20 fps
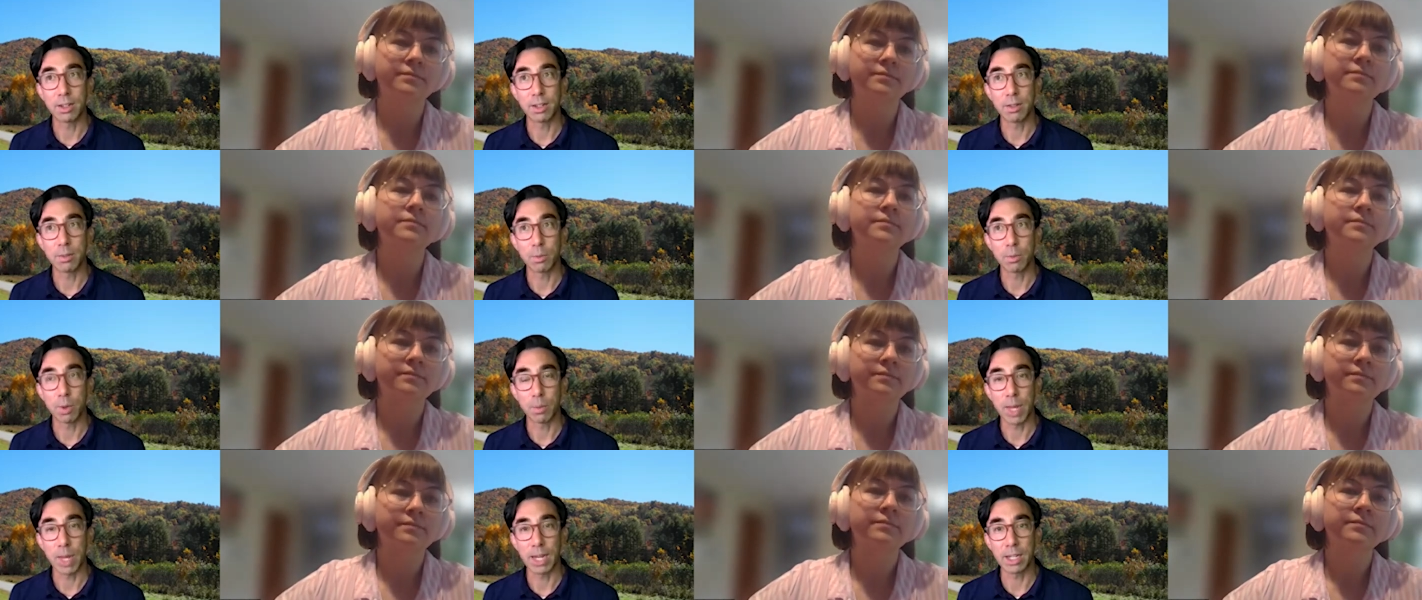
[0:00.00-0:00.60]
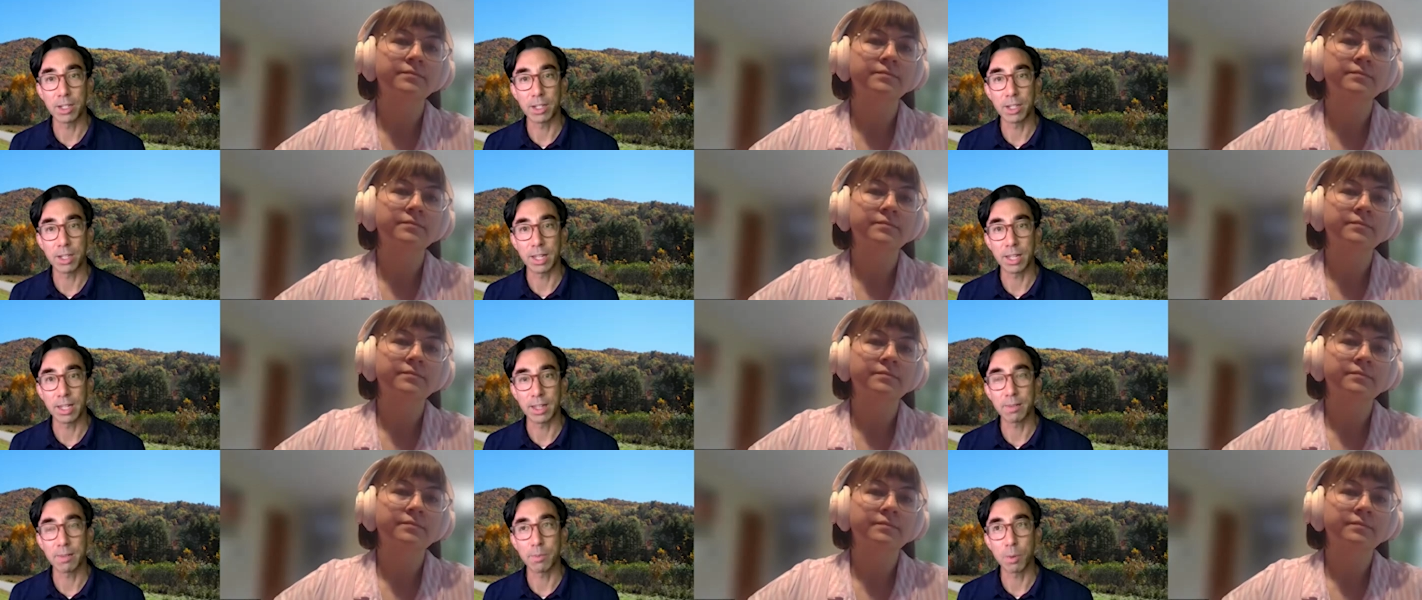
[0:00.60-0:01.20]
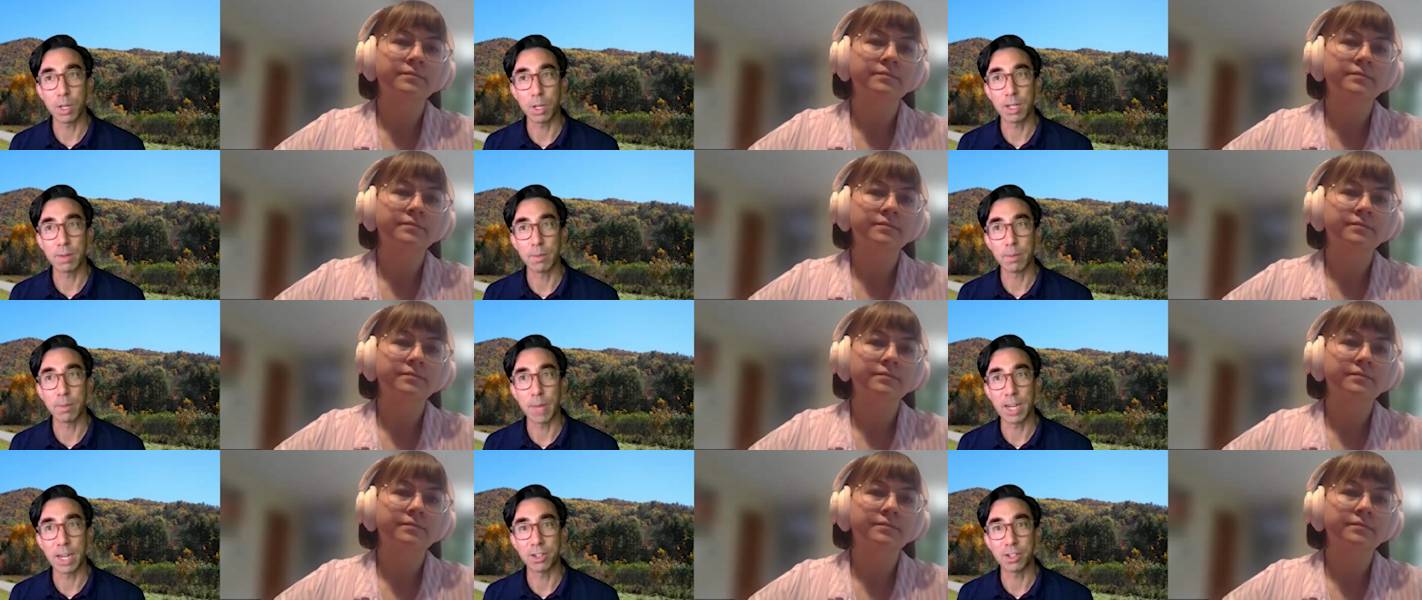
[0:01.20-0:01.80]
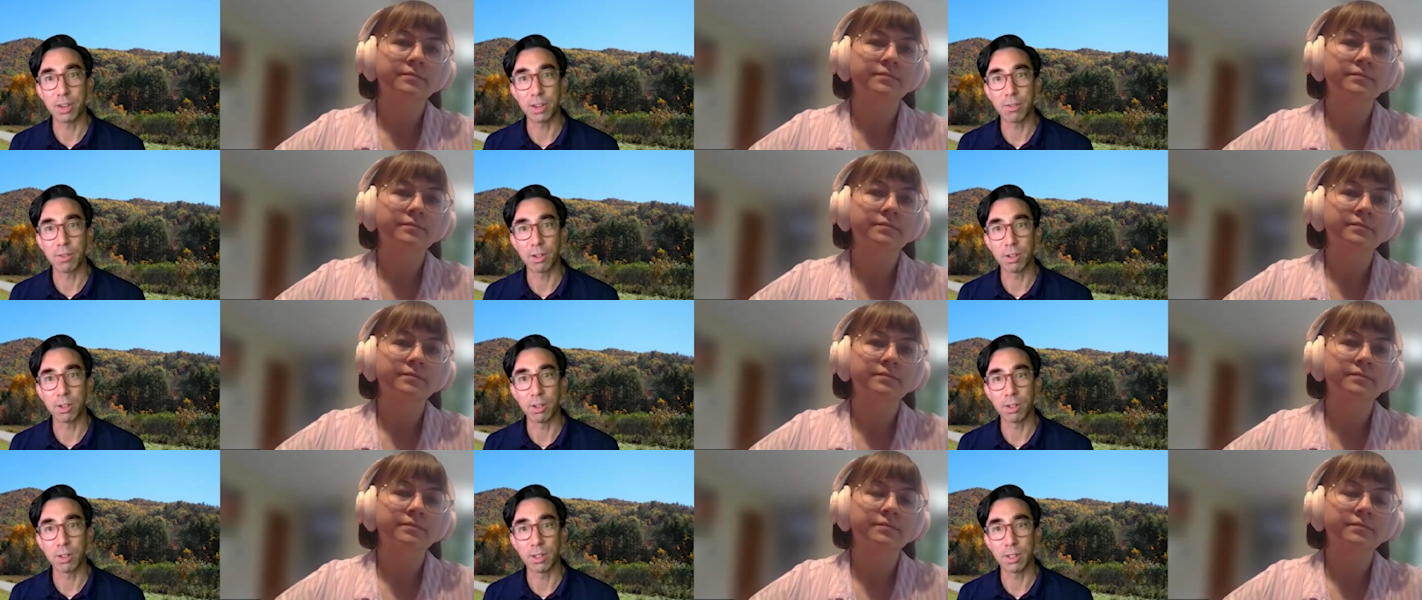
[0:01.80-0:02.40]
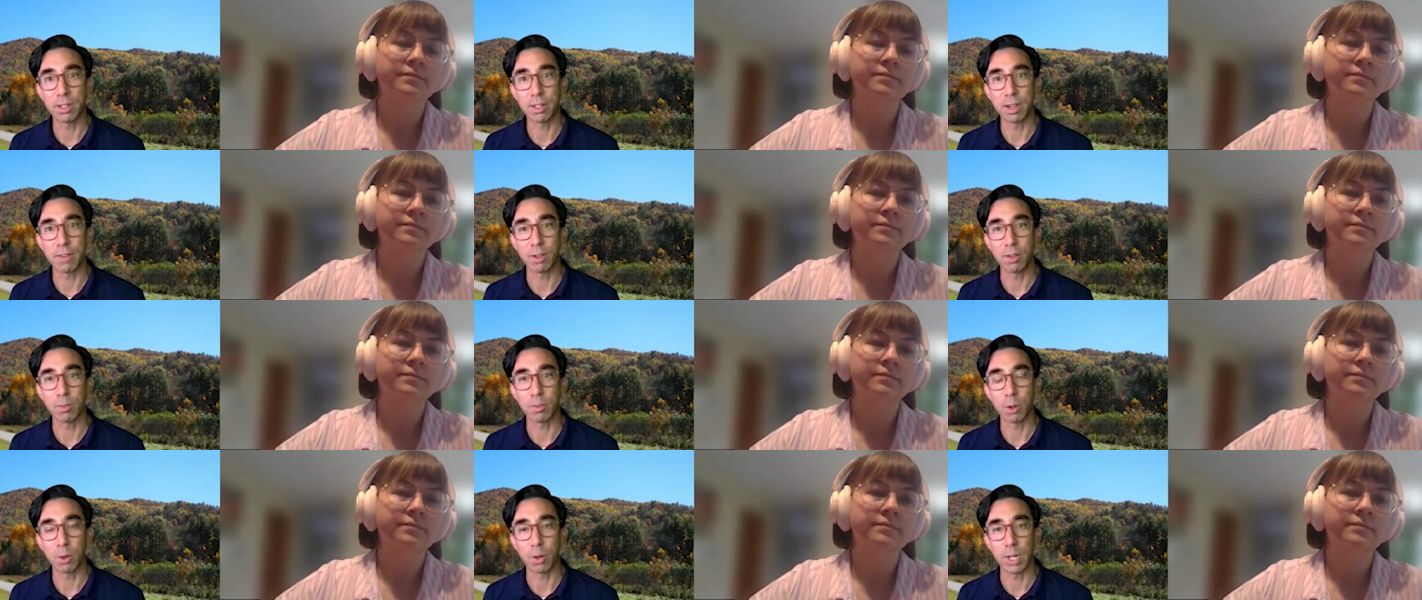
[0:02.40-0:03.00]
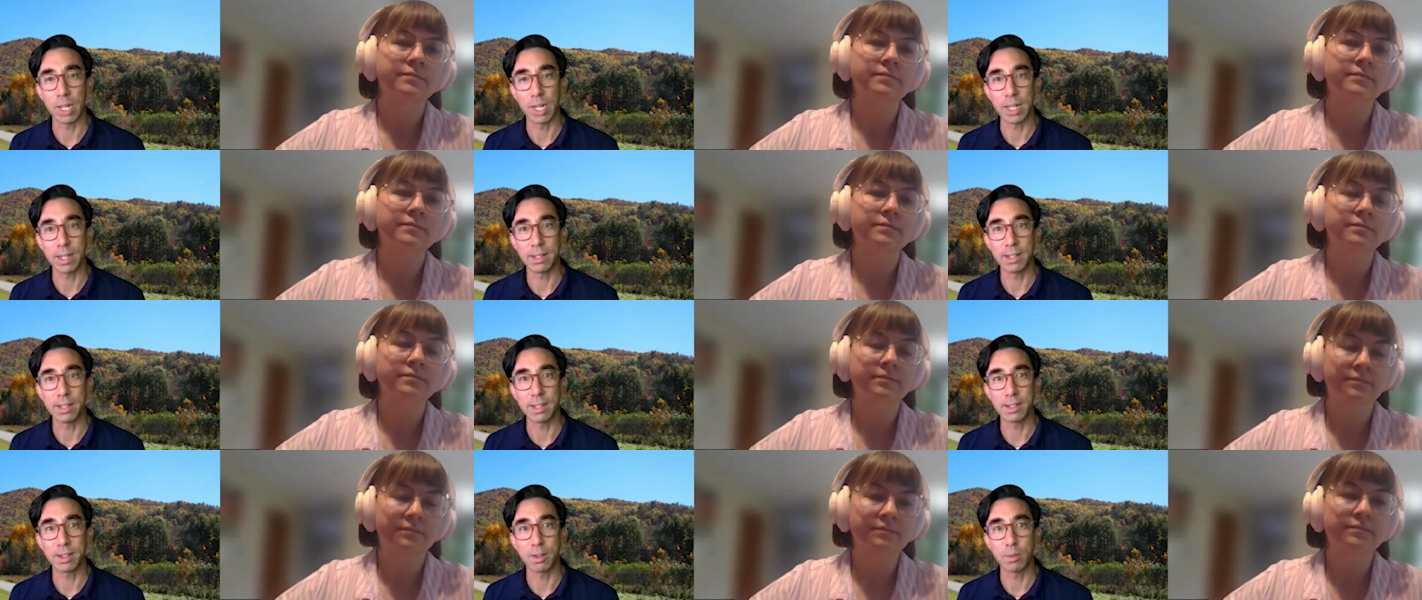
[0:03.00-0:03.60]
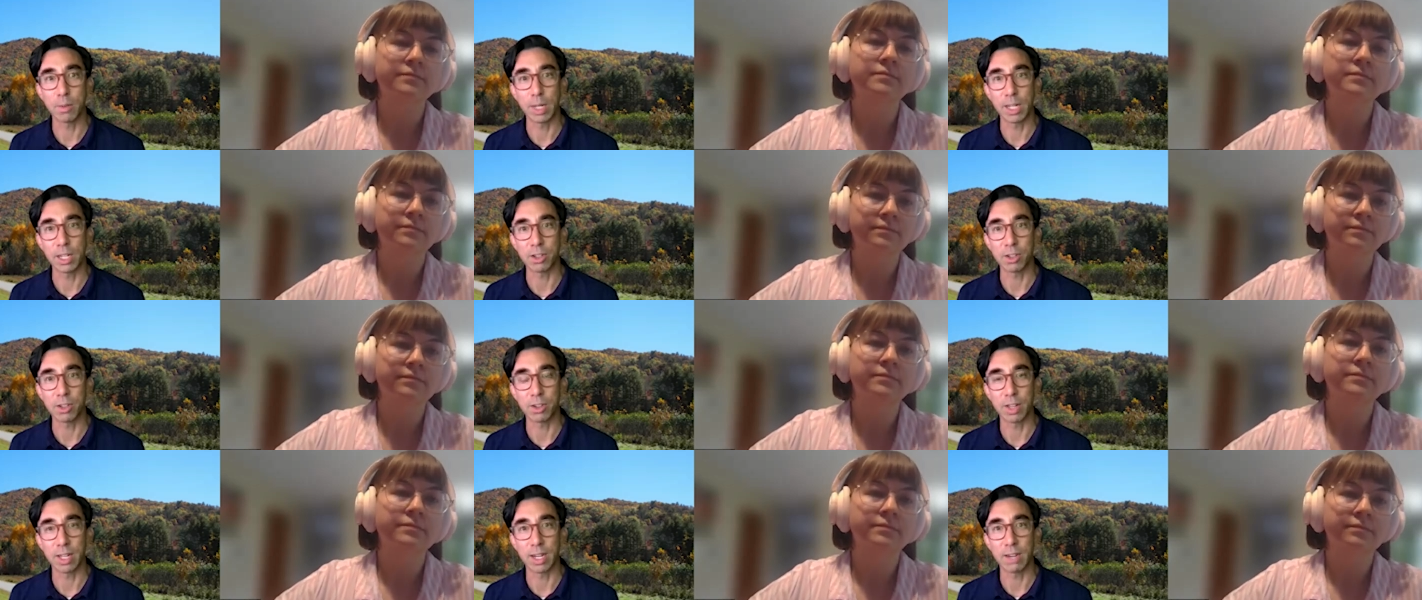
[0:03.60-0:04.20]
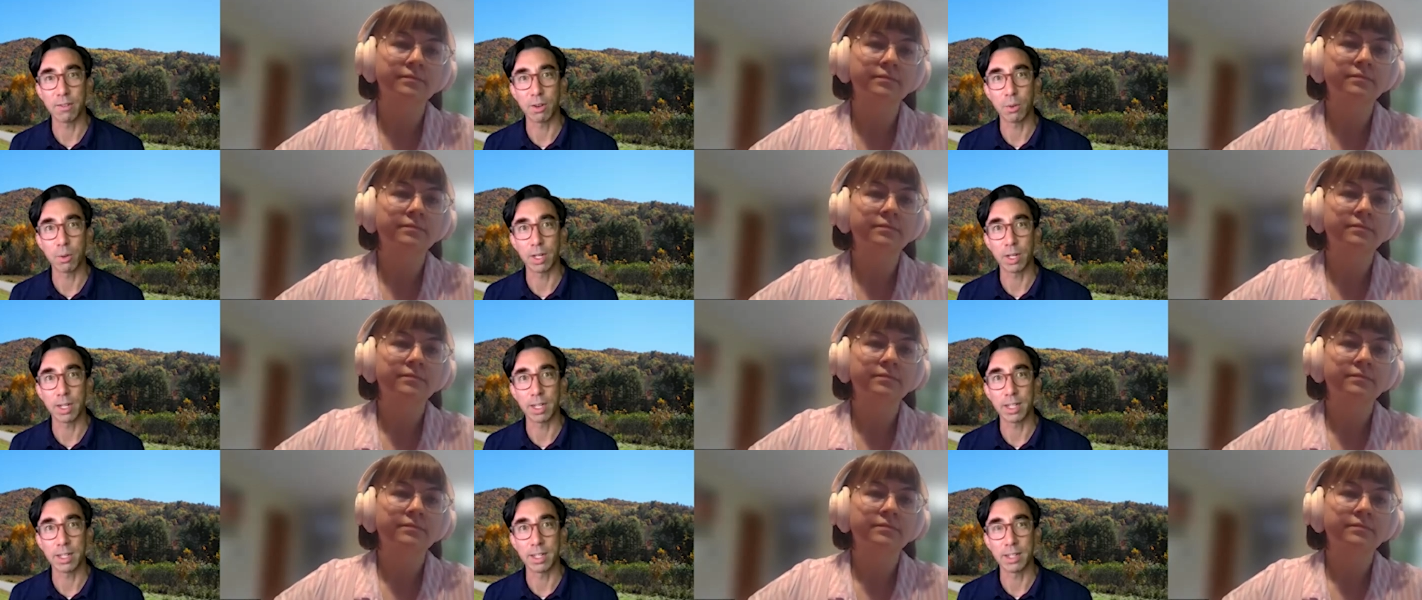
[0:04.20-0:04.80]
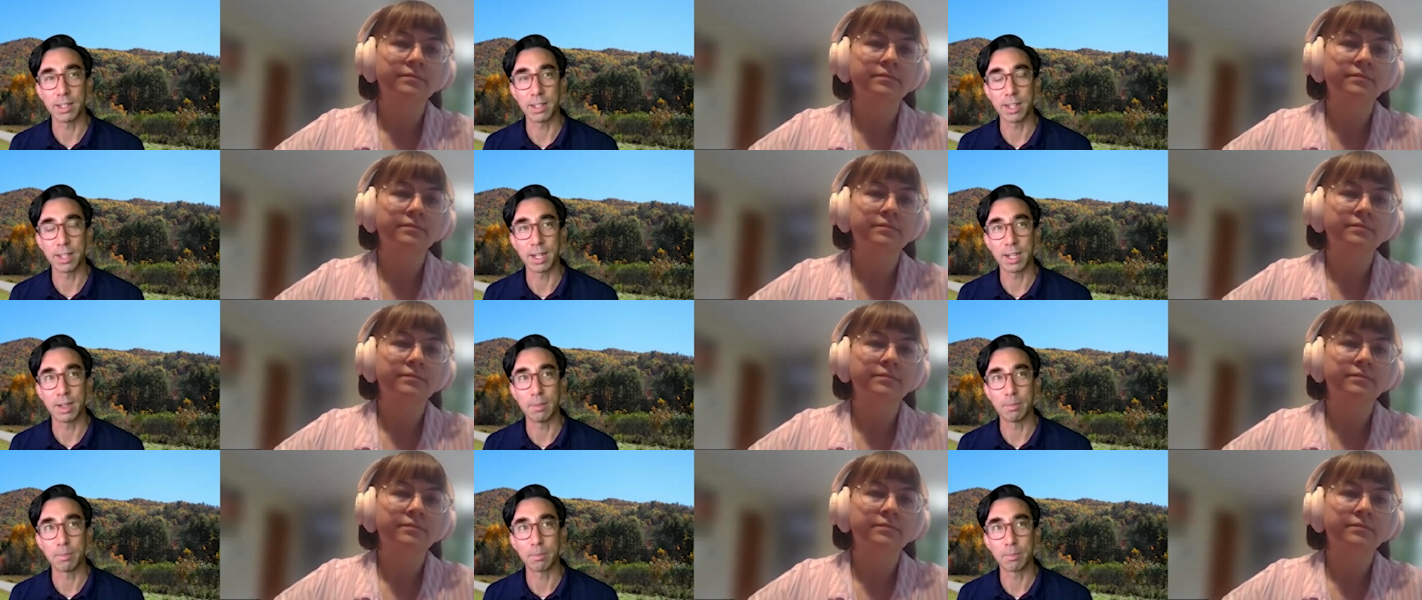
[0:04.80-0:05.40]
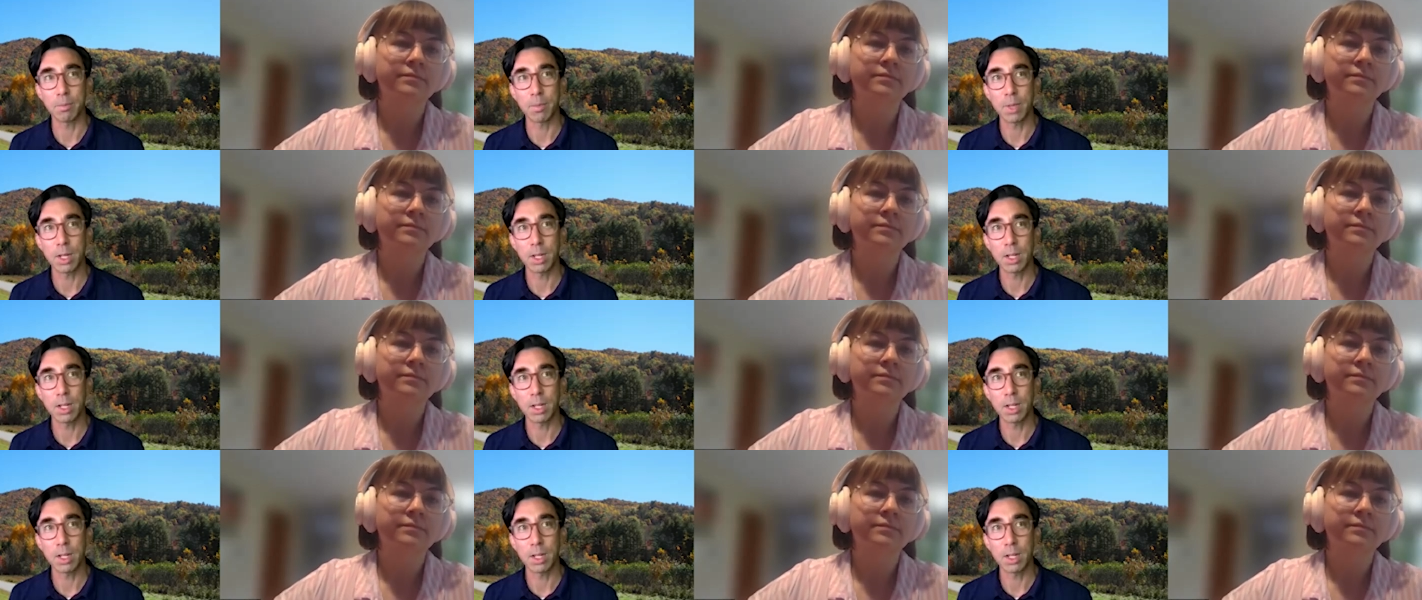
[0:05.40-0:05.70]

Speaker 1: we manage, I think, at this point, you know, manage several several employees, and so making sure that everyone is um,